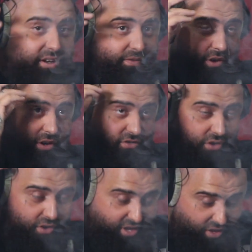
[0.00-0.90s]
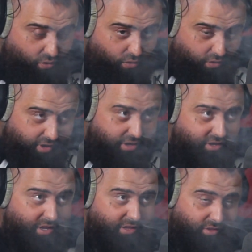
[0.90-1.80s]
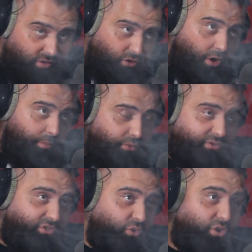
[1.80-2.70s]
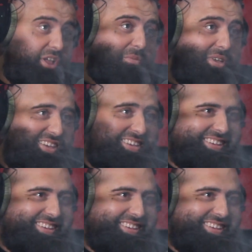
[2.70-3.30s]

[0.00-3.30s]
a photo. He's got hair all around here, and then the top was sort of like me.